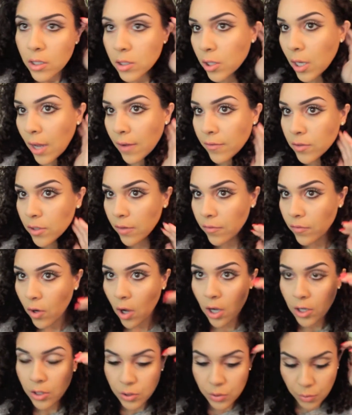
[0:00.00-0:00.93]
So after I've
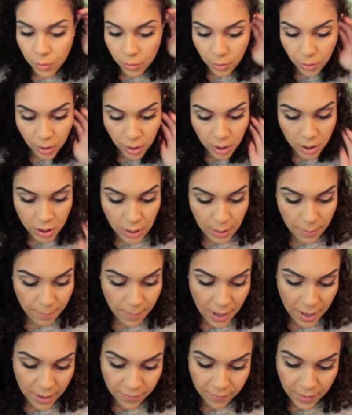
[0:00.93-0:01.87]
contoured
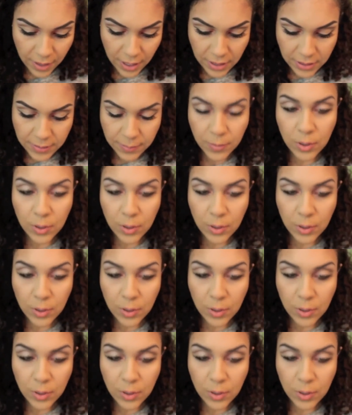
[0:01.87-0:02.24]
my face,